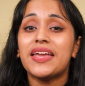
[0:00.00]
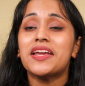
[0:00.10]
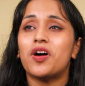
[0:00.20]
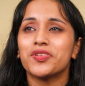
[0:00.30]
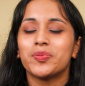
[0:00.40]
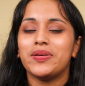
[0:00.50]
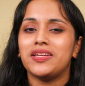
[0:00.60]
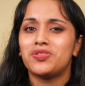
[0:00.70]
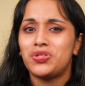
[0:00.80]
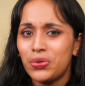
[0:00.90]
they can also
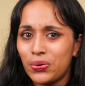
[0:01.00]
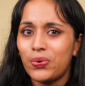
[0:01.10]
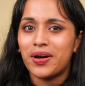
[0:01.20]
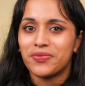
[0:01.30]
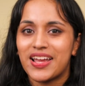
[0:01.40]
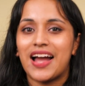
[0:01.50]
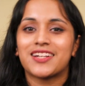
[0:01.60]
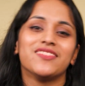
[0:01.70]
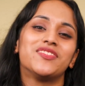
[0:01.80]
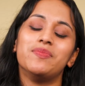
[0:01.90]
be too
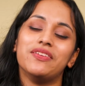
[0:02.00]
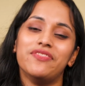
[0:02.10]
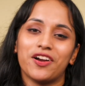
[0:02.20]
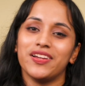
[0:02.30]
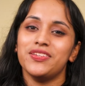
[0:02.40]
unreactive to be very